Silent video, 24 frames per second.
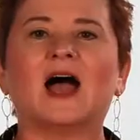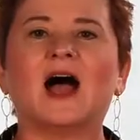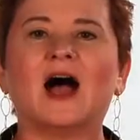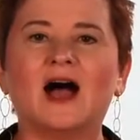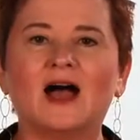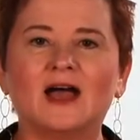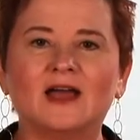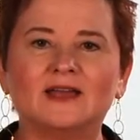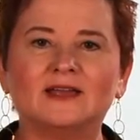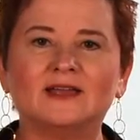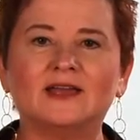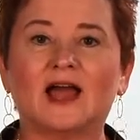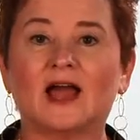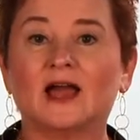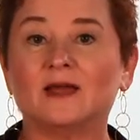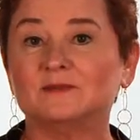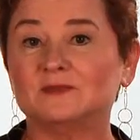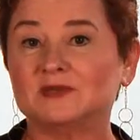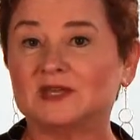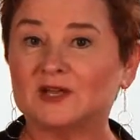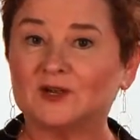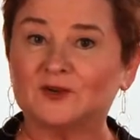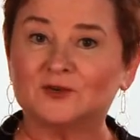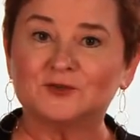Hi, I'm
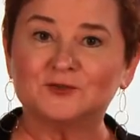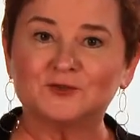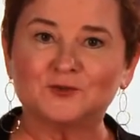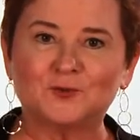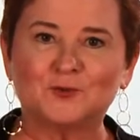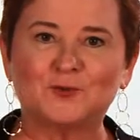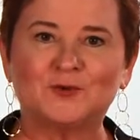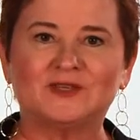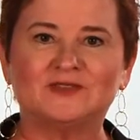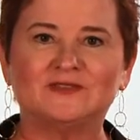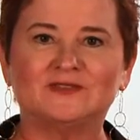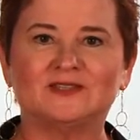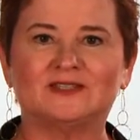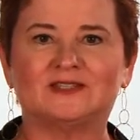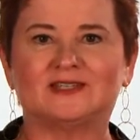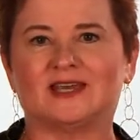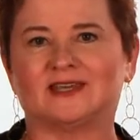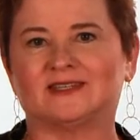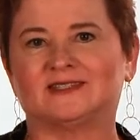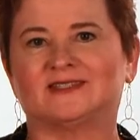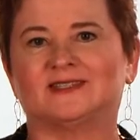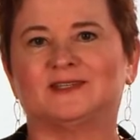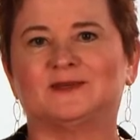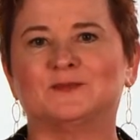Karen Quinn, the
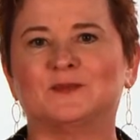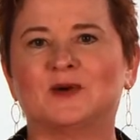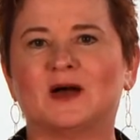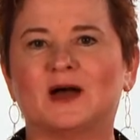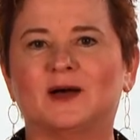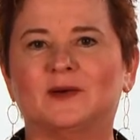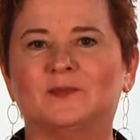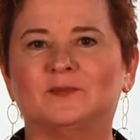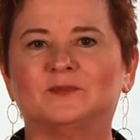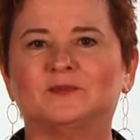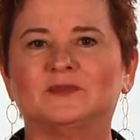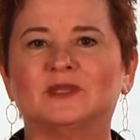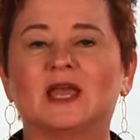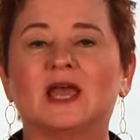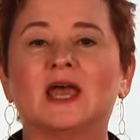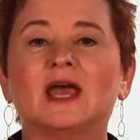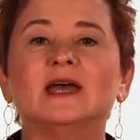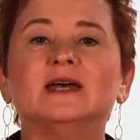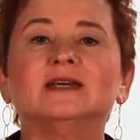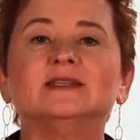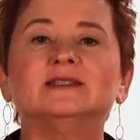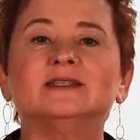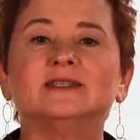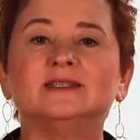Testing Mom.
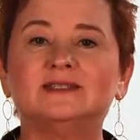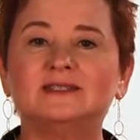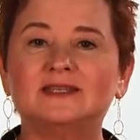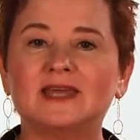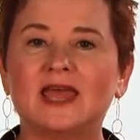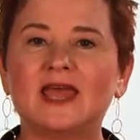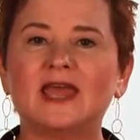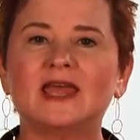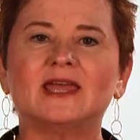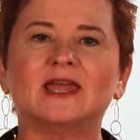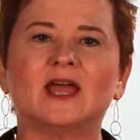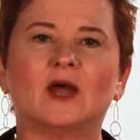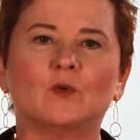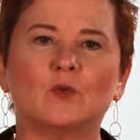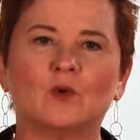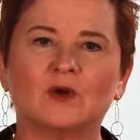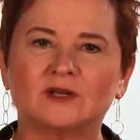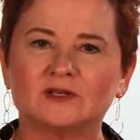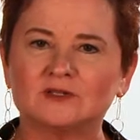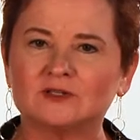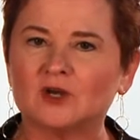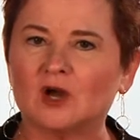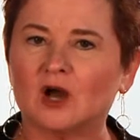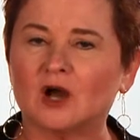Today I want
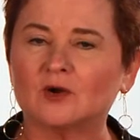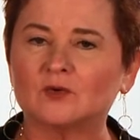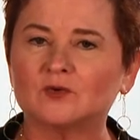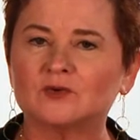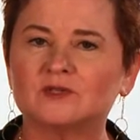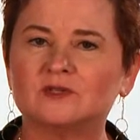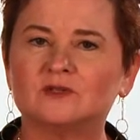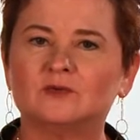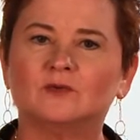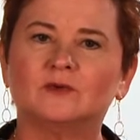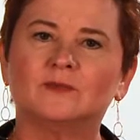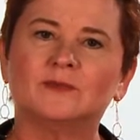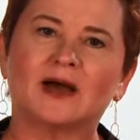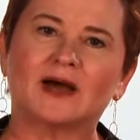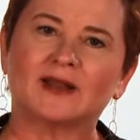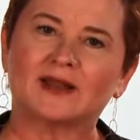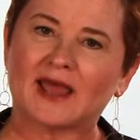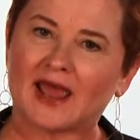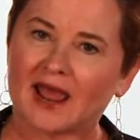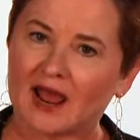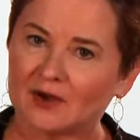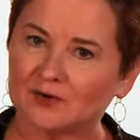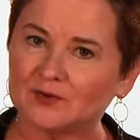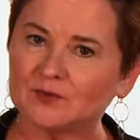to talk with you about
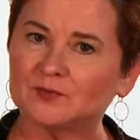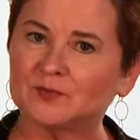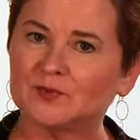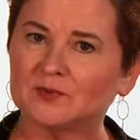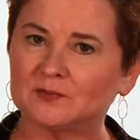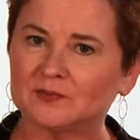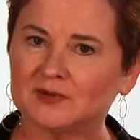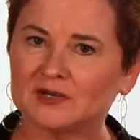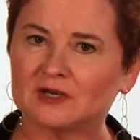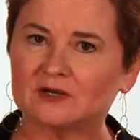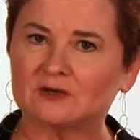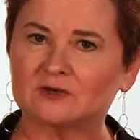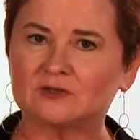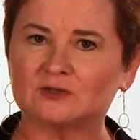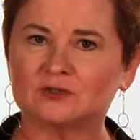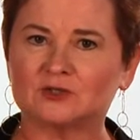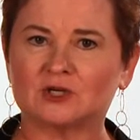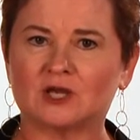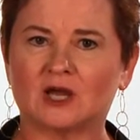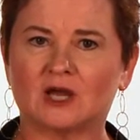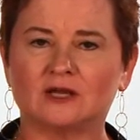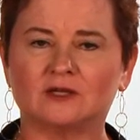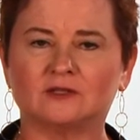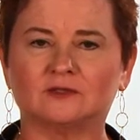how to prepare your
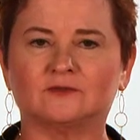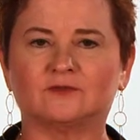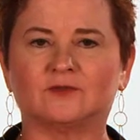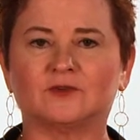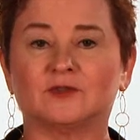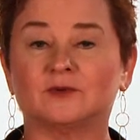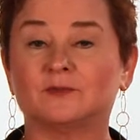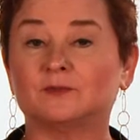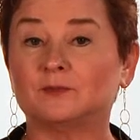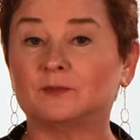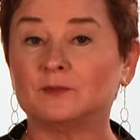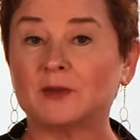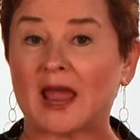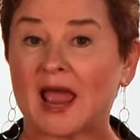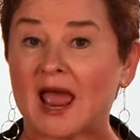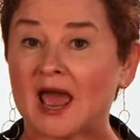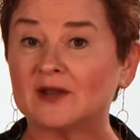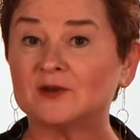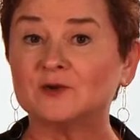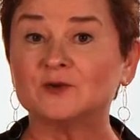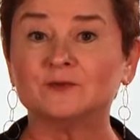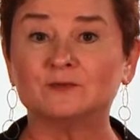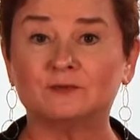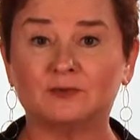child for the
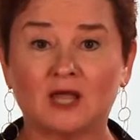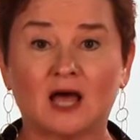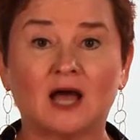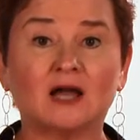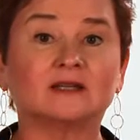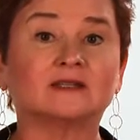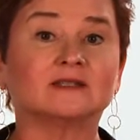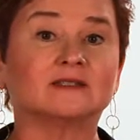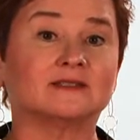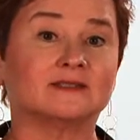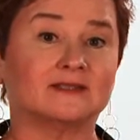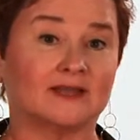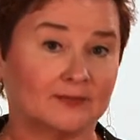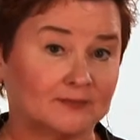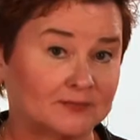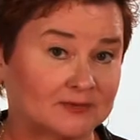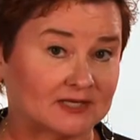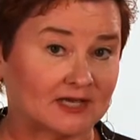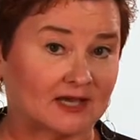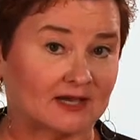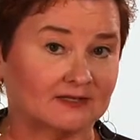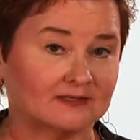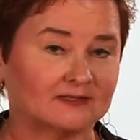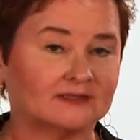pattern block
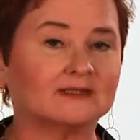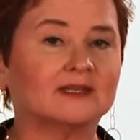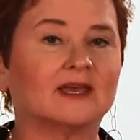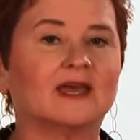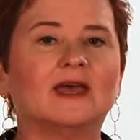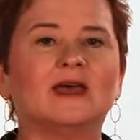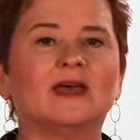subtest